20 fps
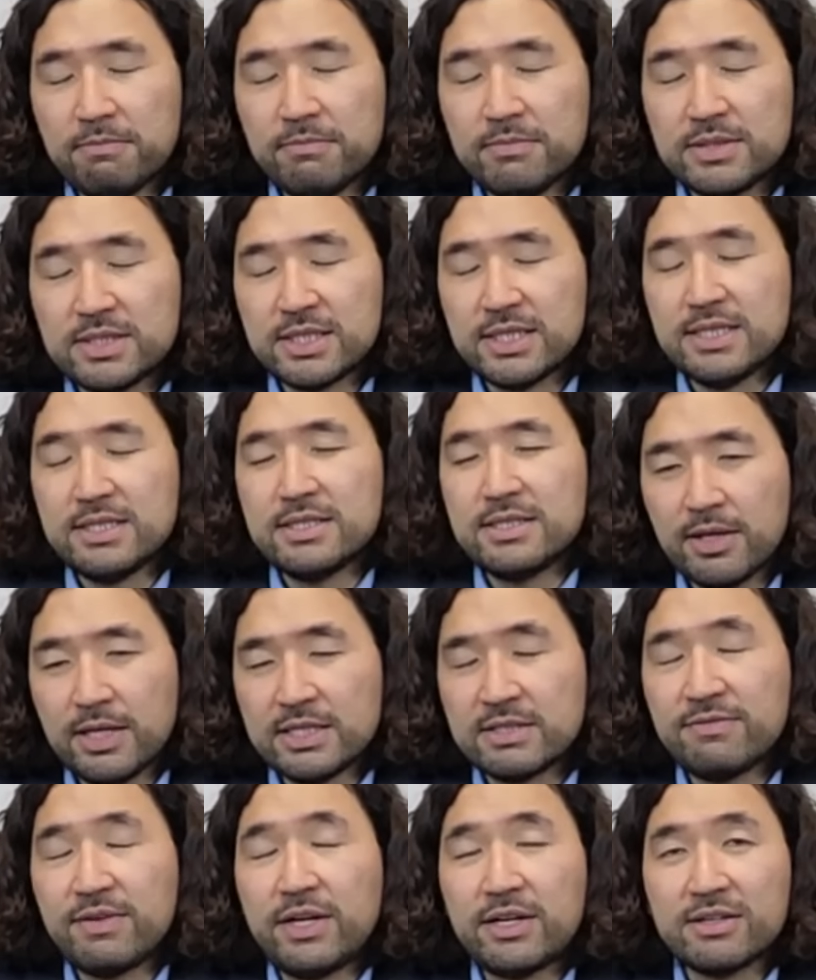since
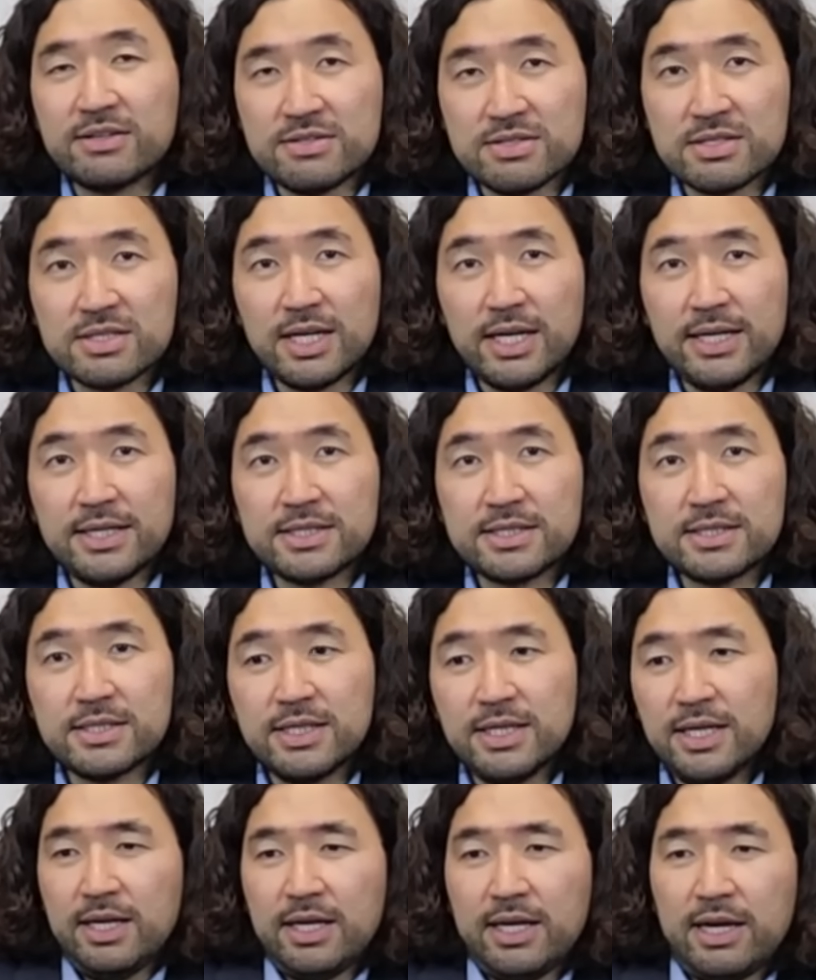it's very concise.
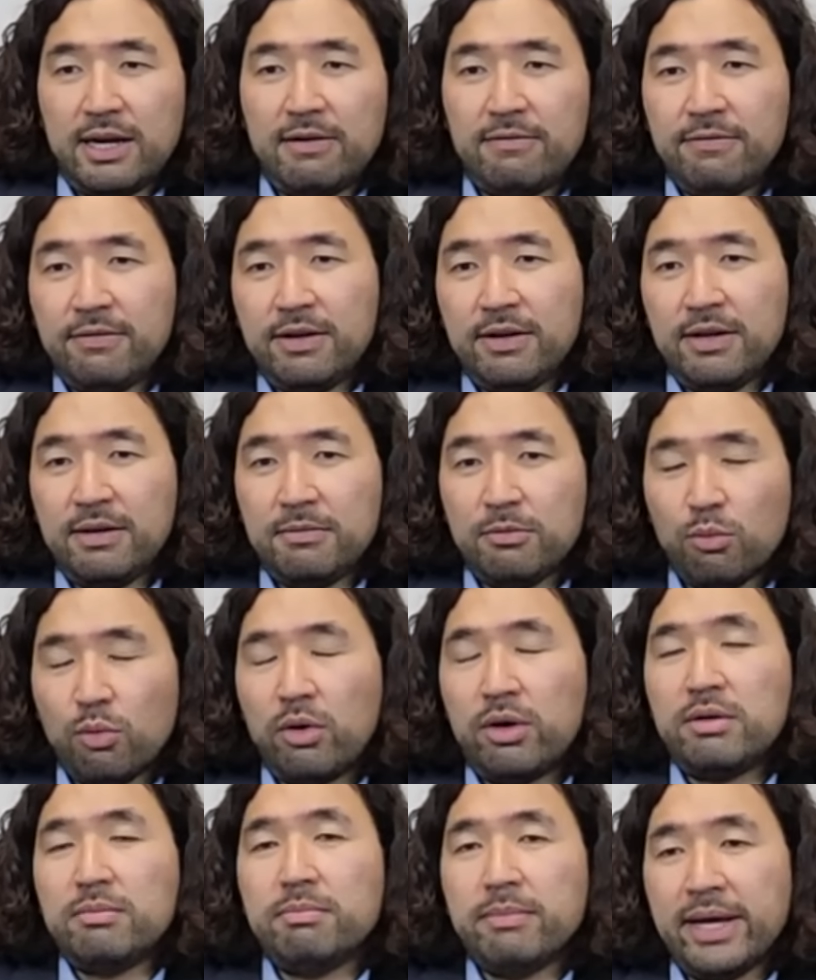Every
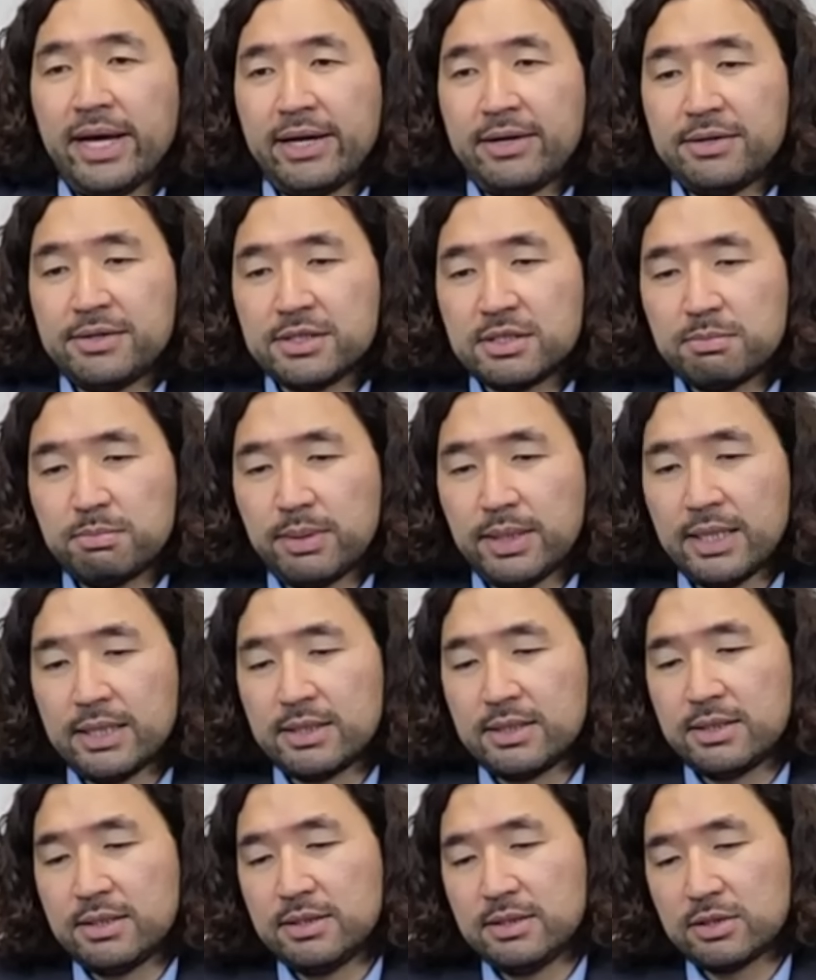word matters, but
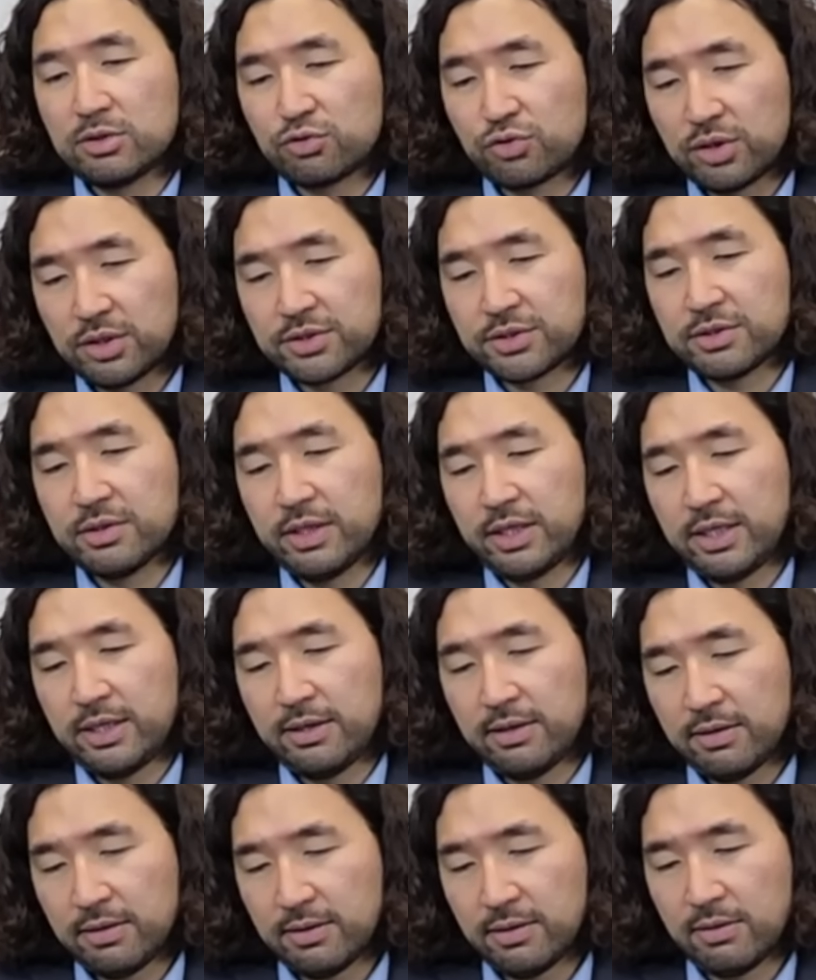
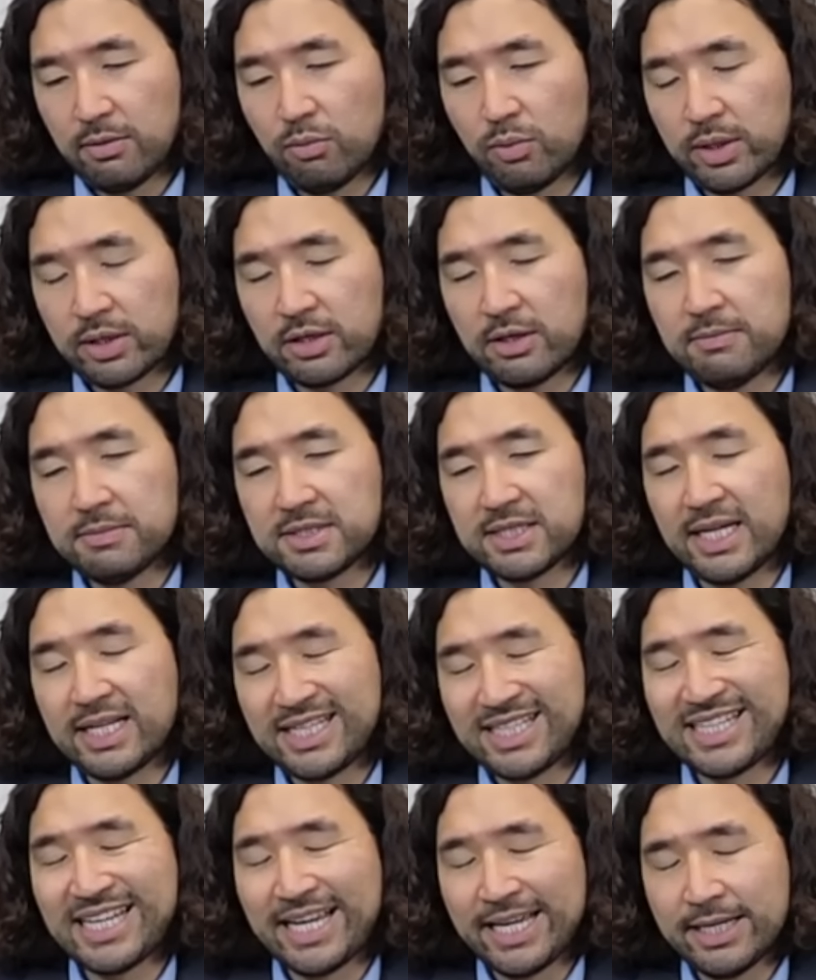structurally, what comes at
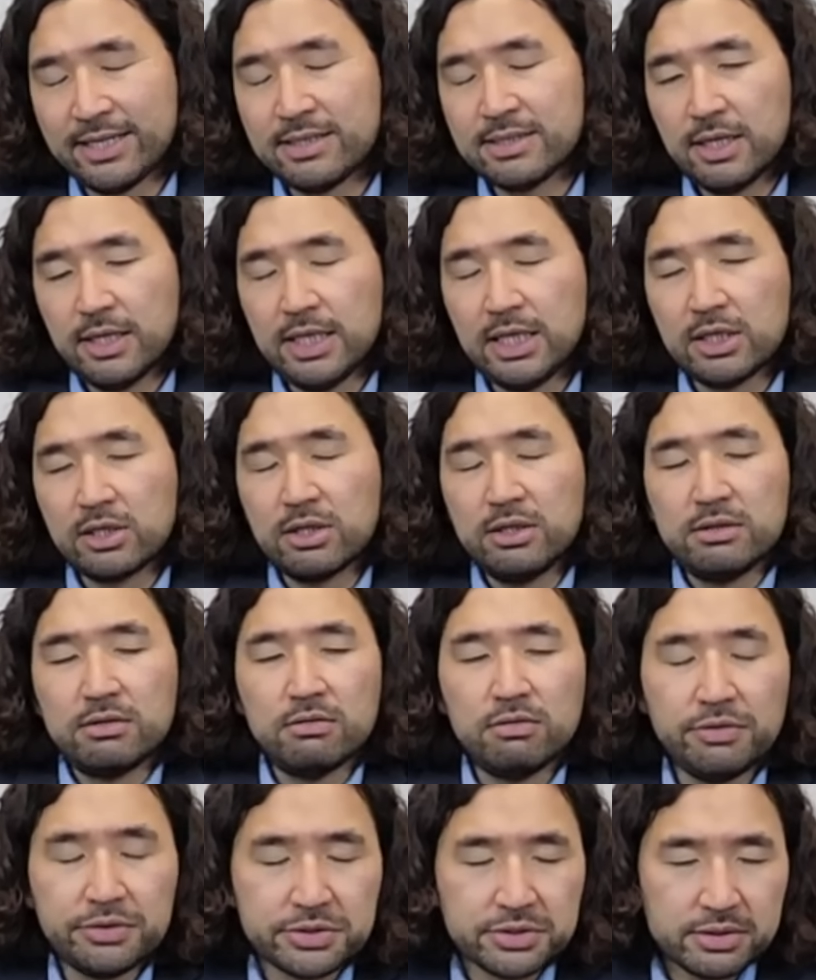the end, in
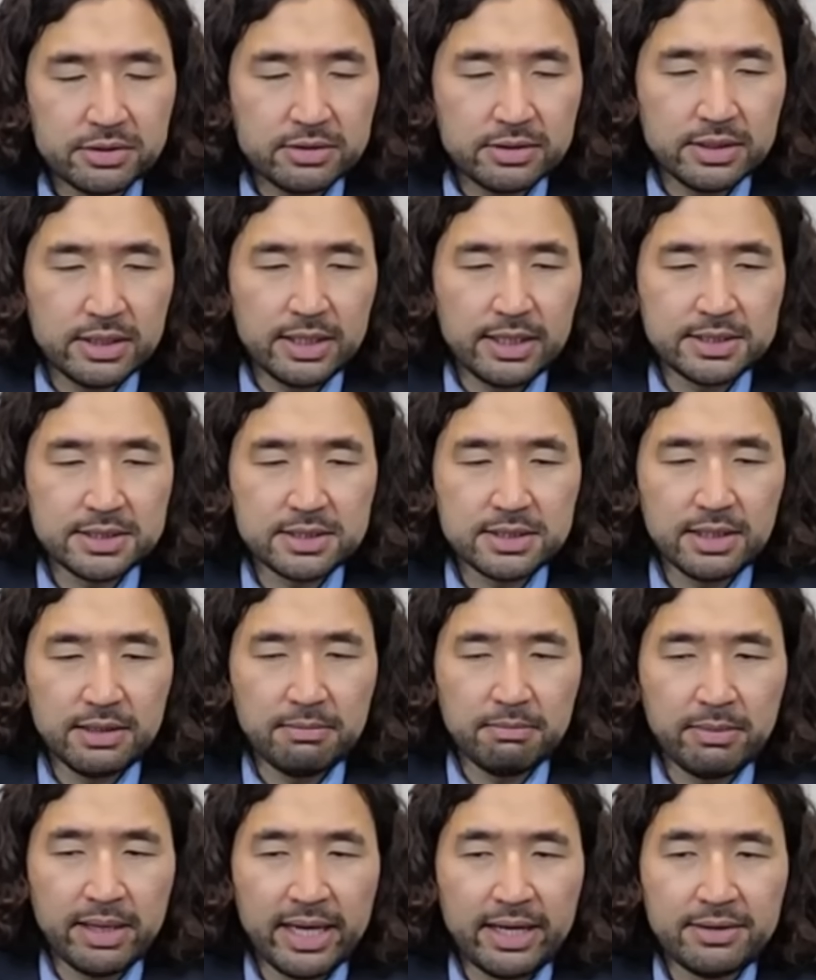conclusion, it
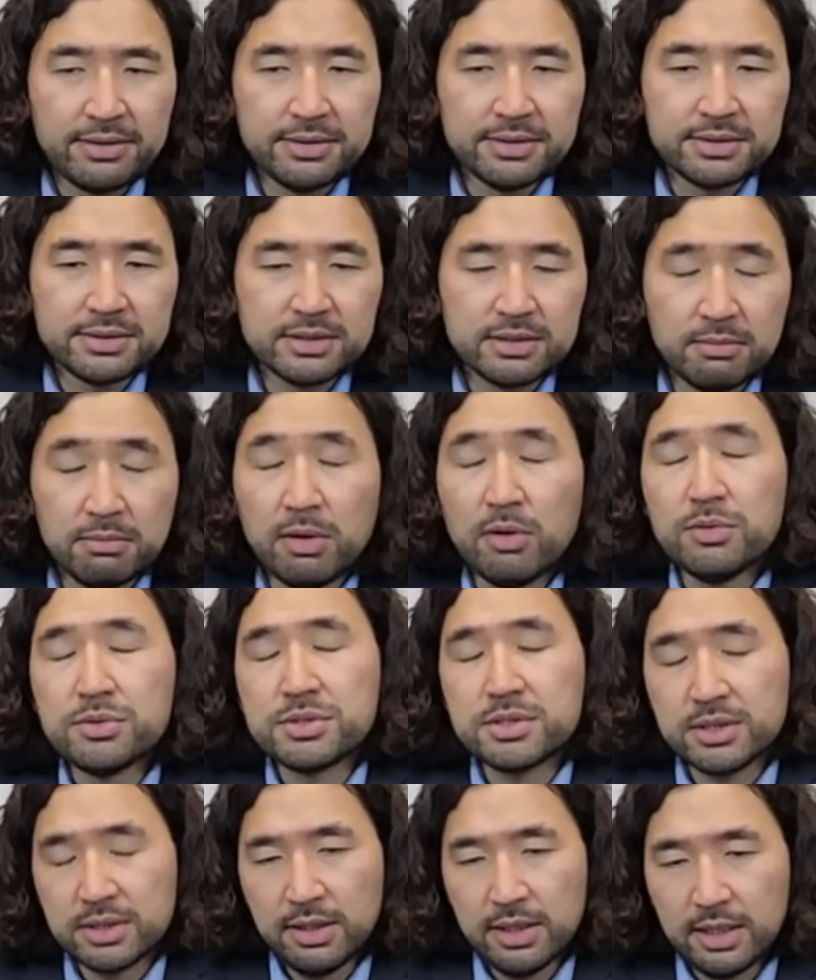matters the
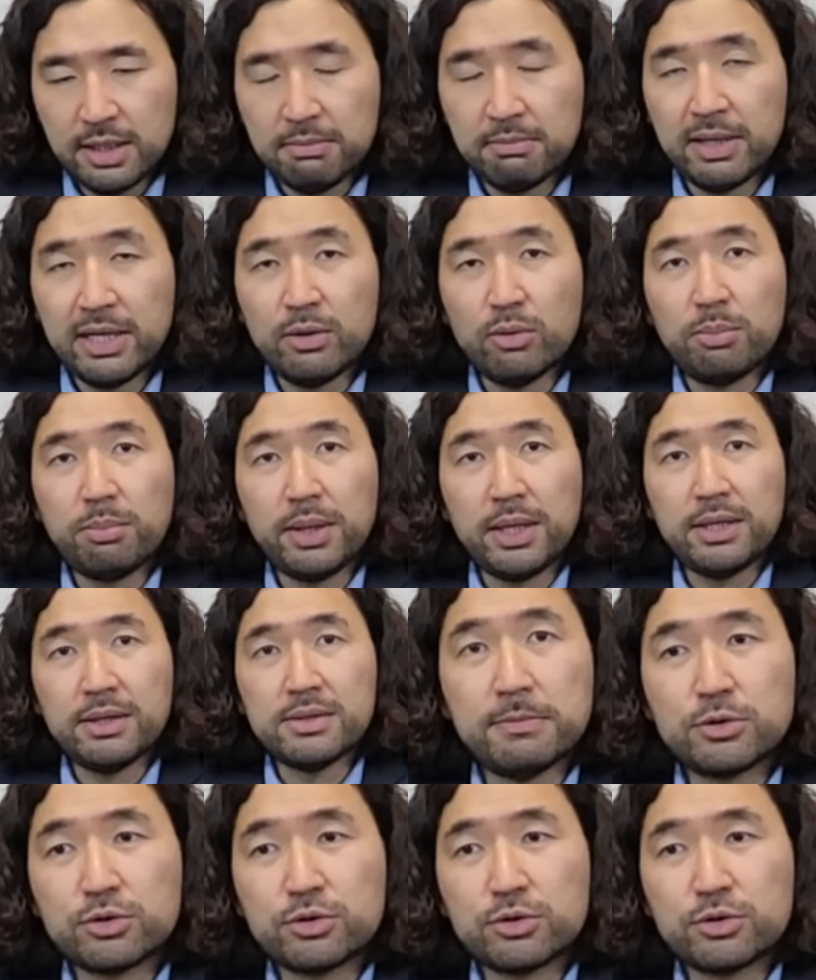most, in my opinion.